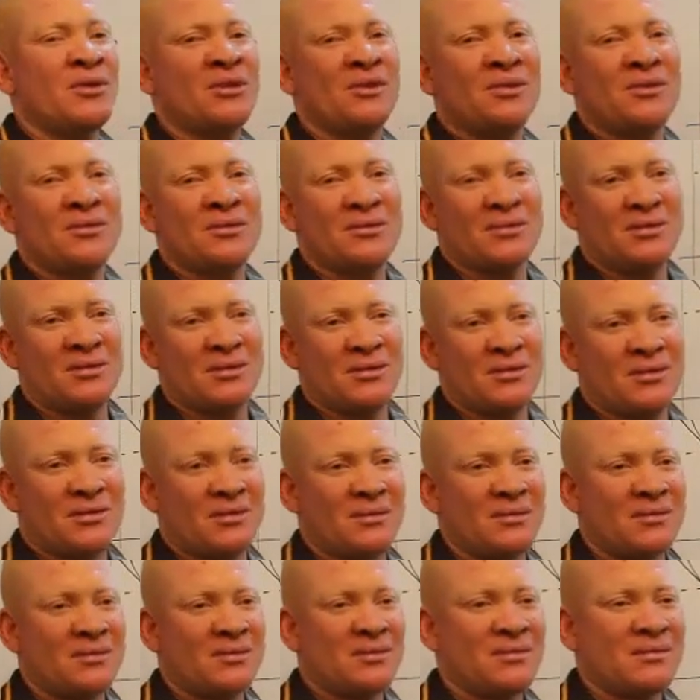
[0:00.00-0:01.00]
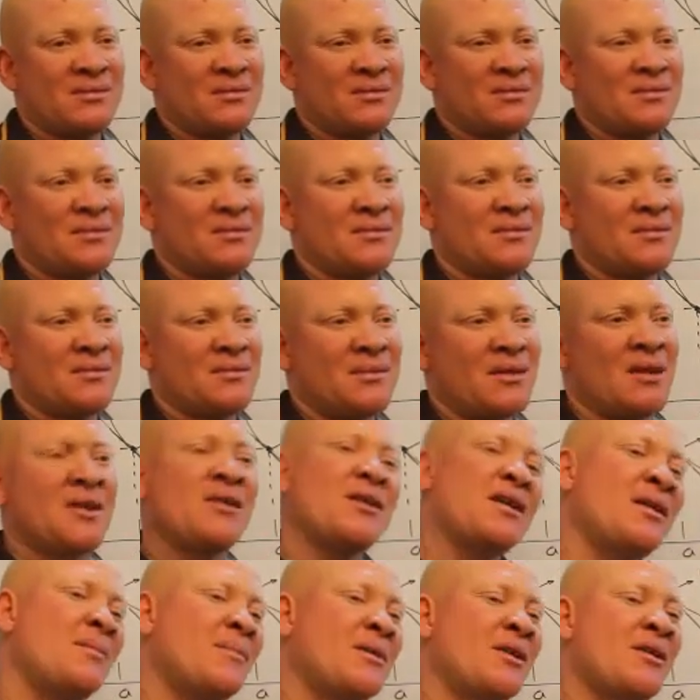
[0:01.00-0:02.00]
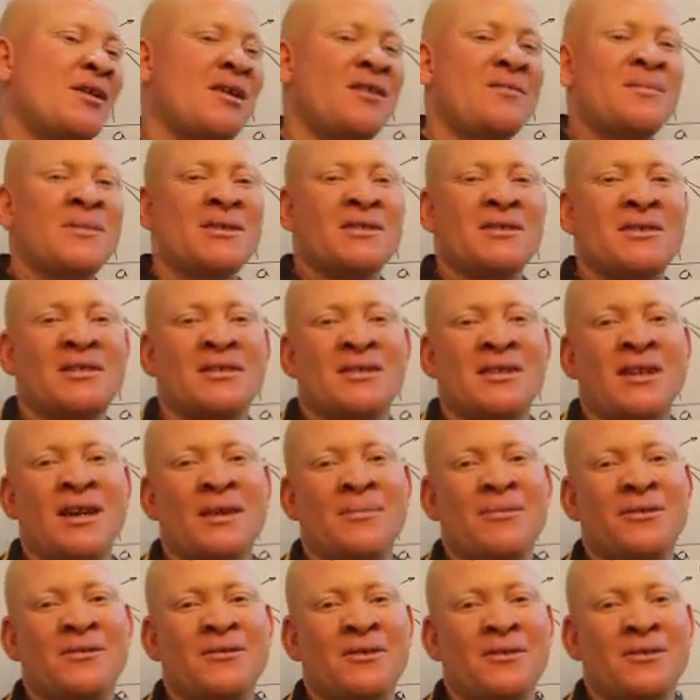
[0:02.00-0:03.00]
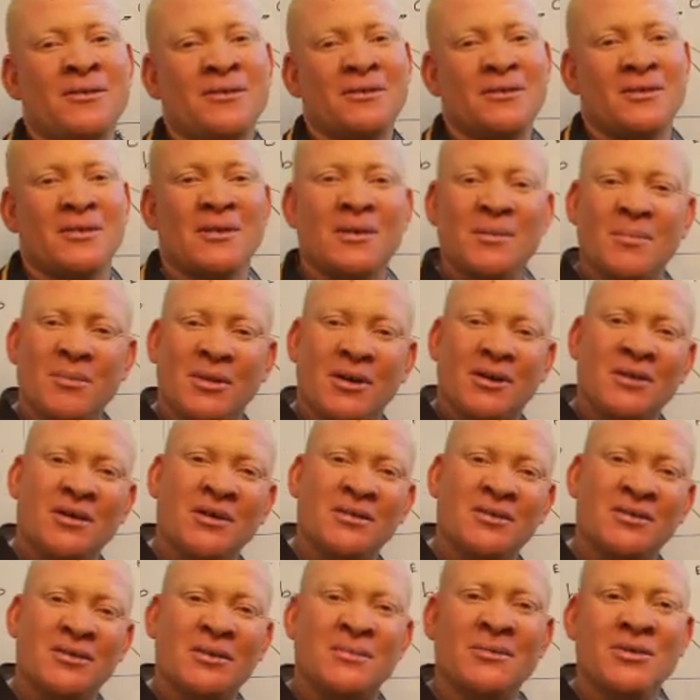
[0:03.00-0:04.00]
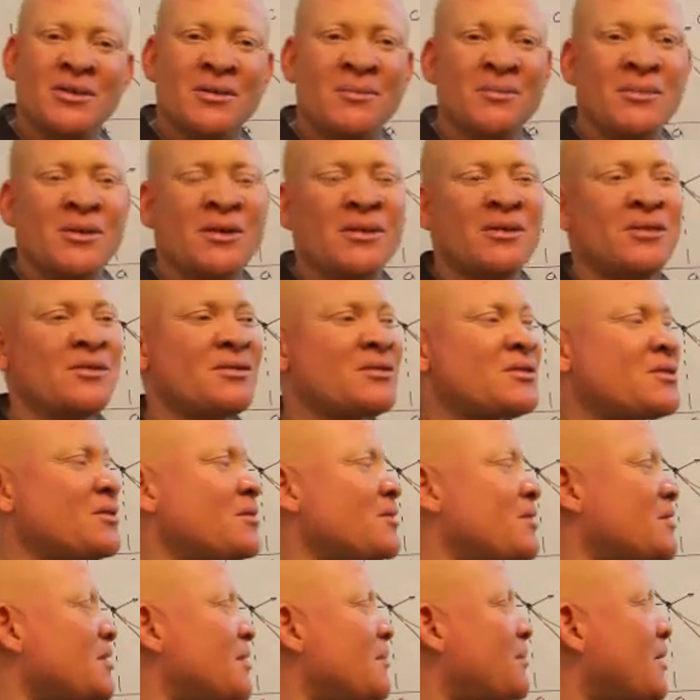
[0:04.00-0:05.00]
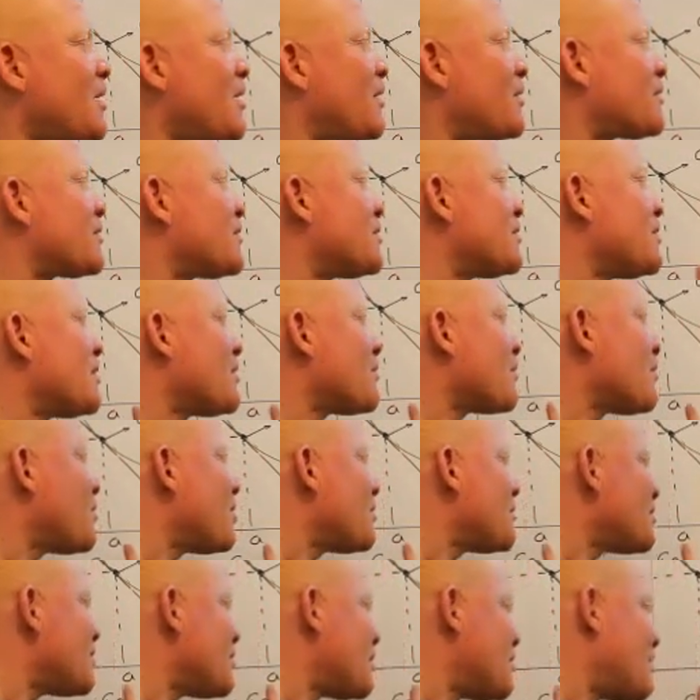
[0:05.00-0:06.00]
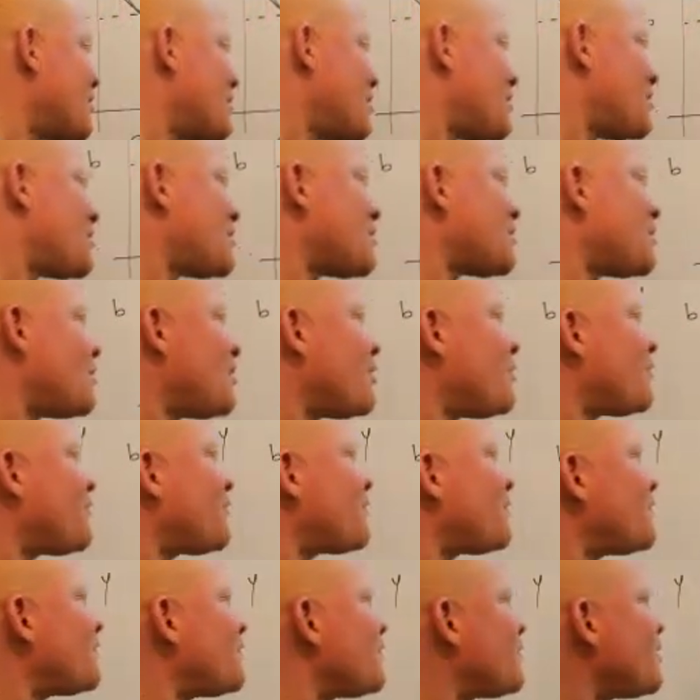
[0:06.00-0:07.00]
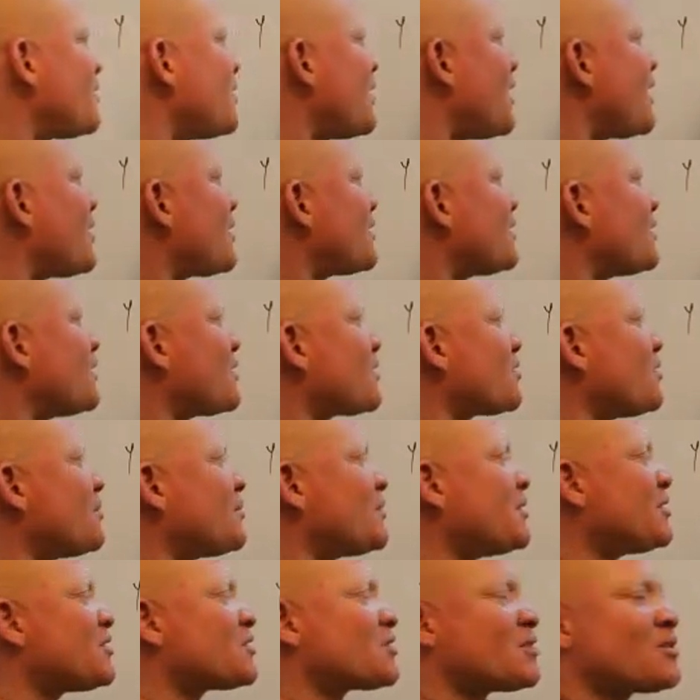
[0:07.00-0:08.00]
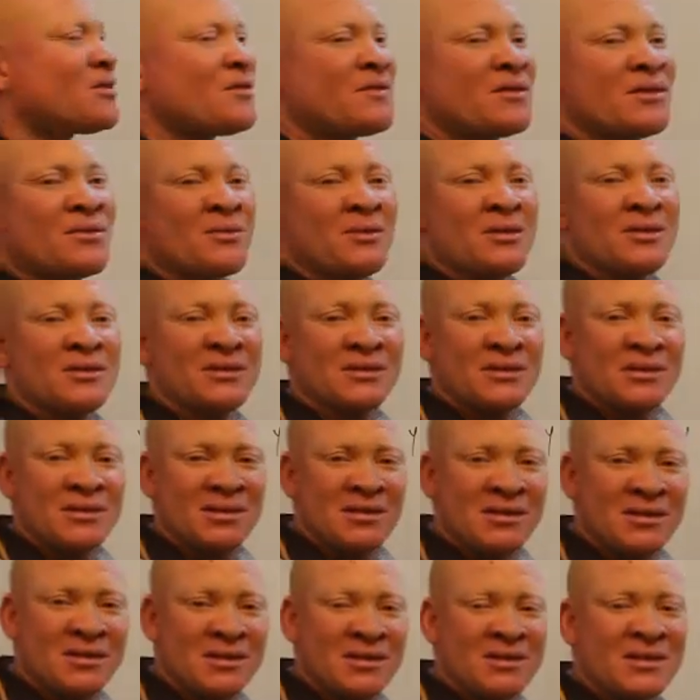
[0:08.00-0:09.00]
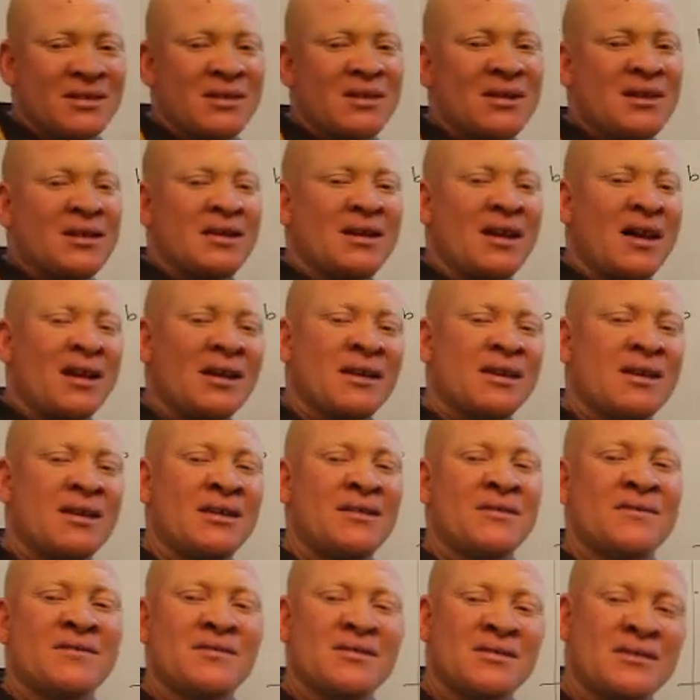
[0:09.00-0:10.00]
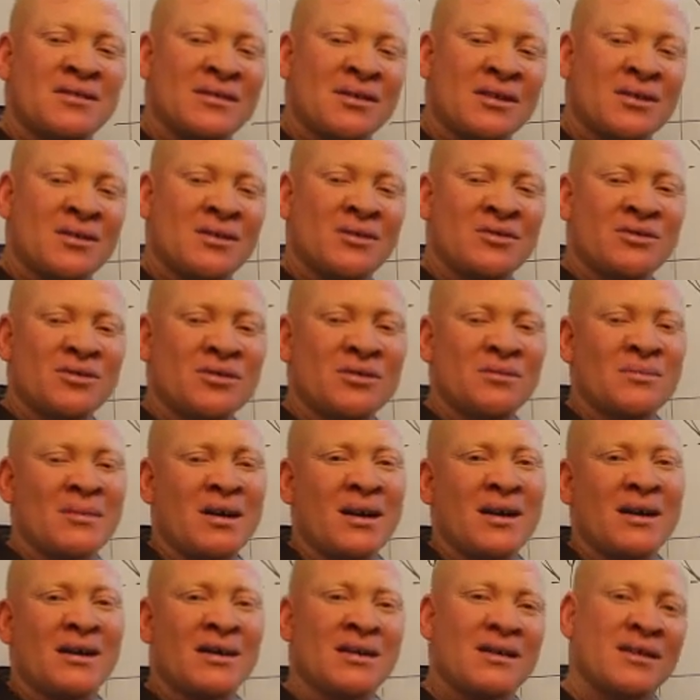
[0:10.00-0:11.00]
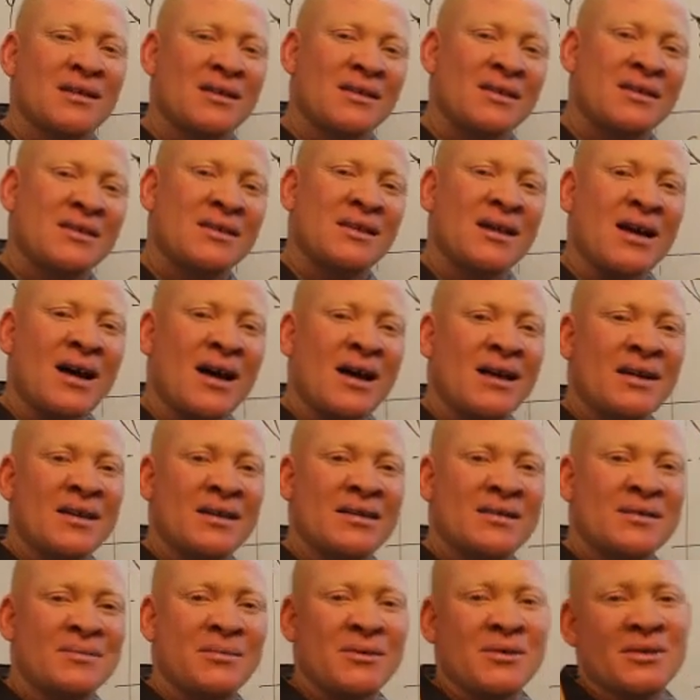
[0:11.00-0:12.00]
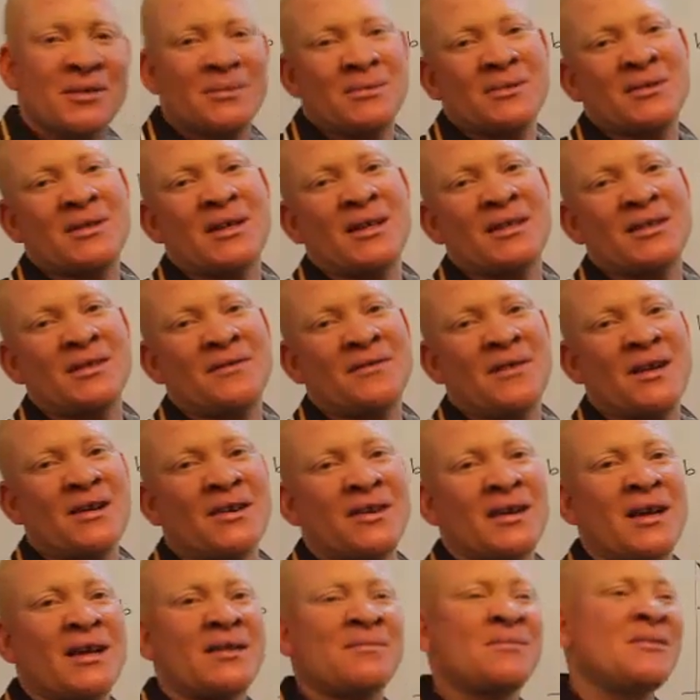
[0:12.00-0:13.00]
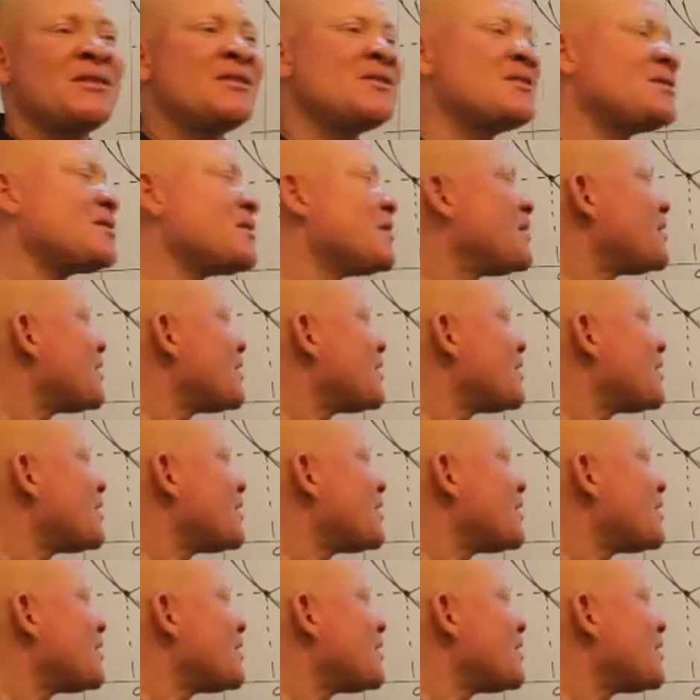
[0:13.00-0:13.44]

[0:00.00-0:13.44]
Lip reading: bundles Now, I might have mentioned that before, but consumption bundles talks about the quantities of that, the combination of the quantities that gives the consumer the highest possible satisfaction. That means